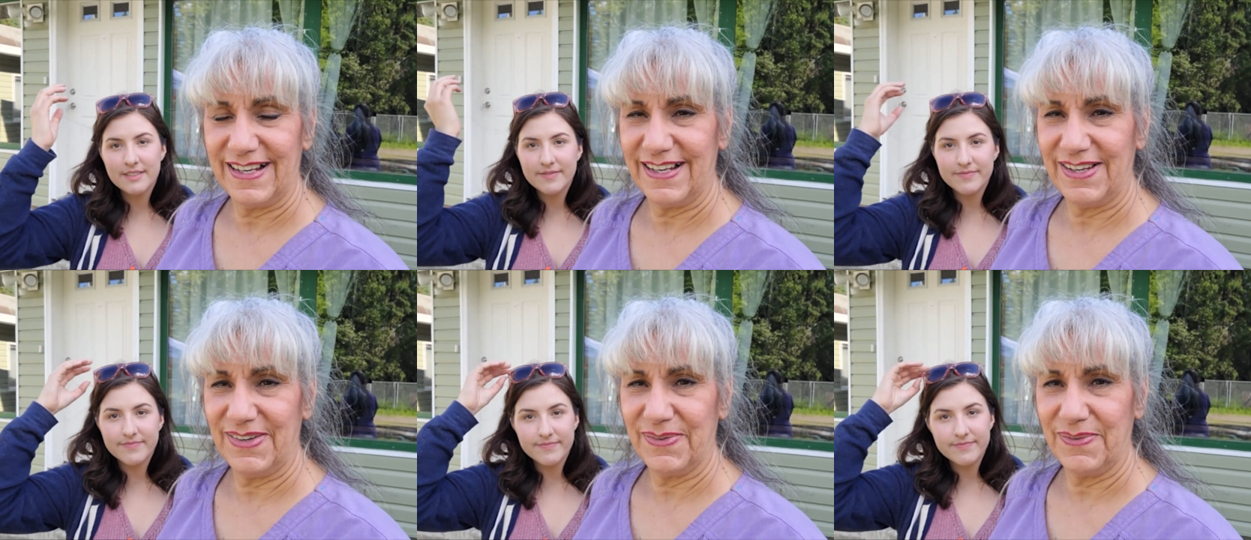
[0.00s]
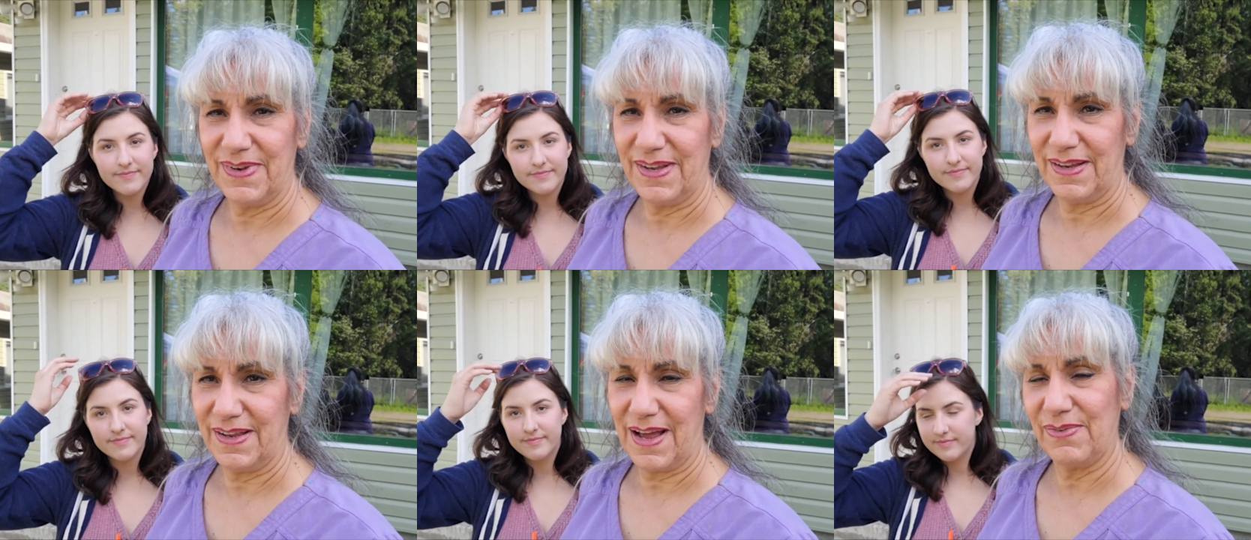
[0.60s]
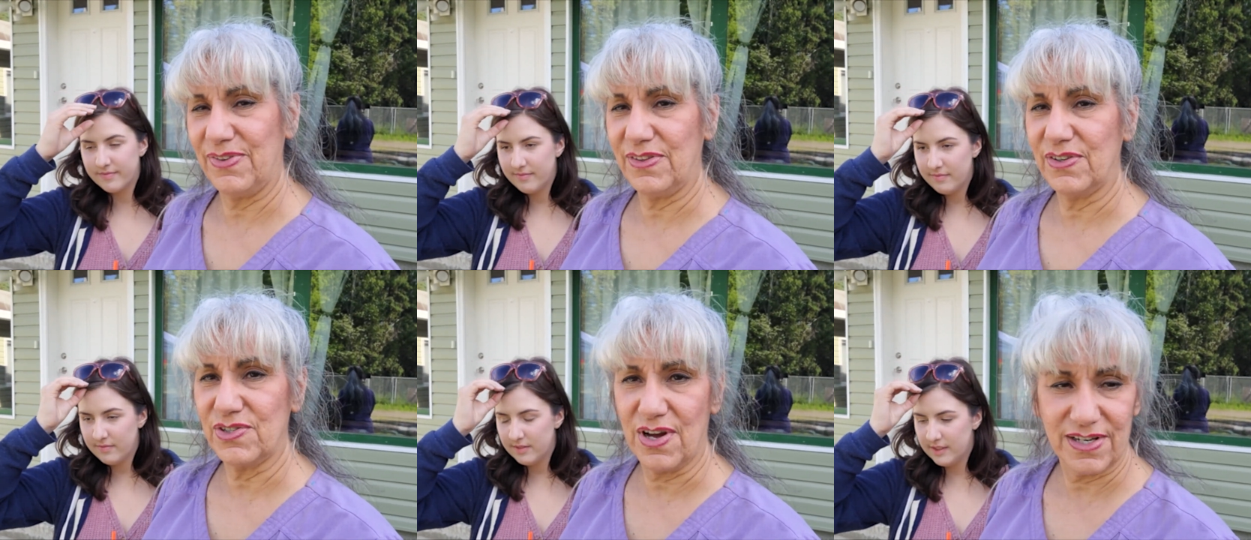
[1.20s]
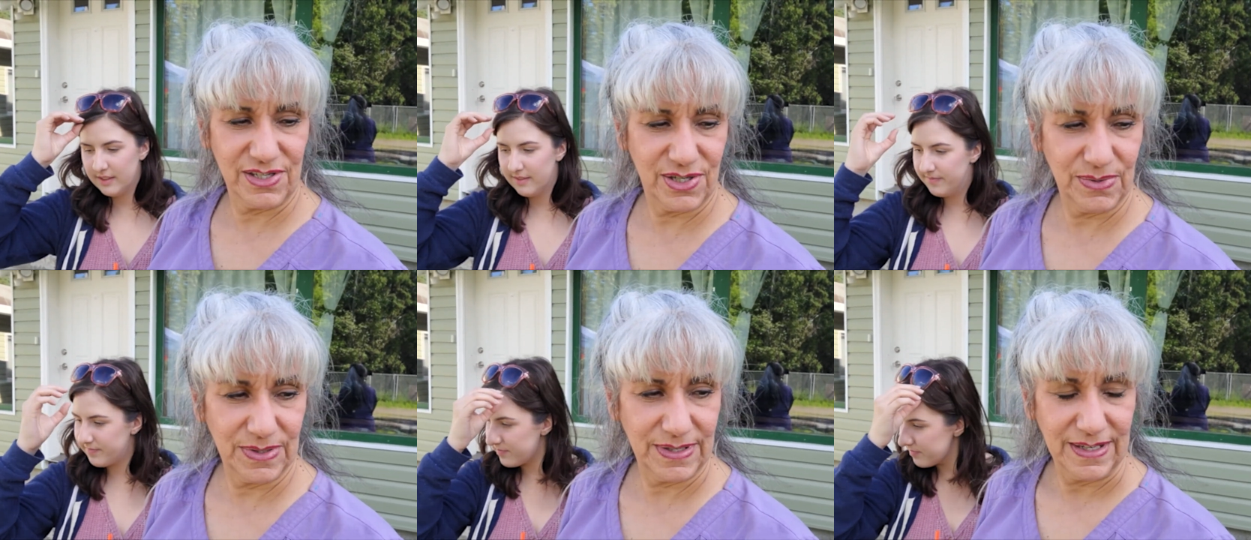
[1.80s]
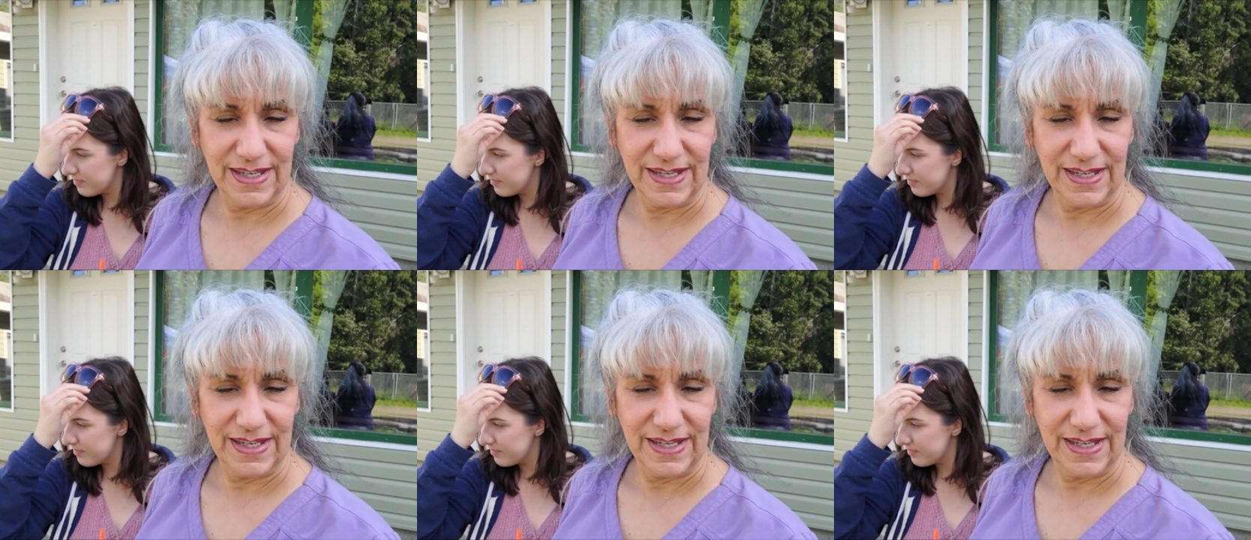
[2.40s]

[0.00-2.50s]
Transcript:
Speaker 1: you know, I was sitting there talking to her,